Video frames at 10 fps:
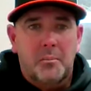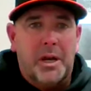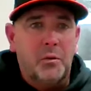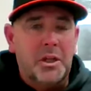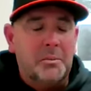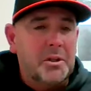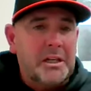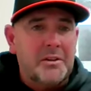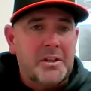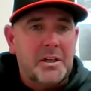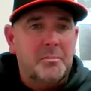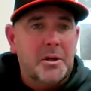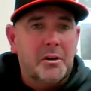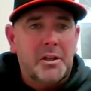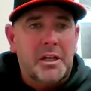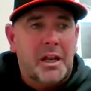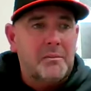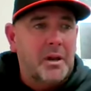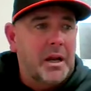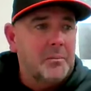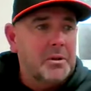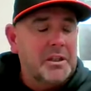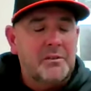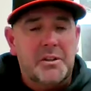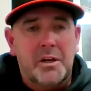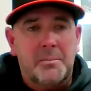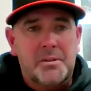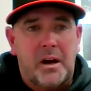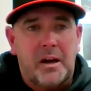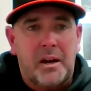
But I really believe in the ability, and I believe in the upside,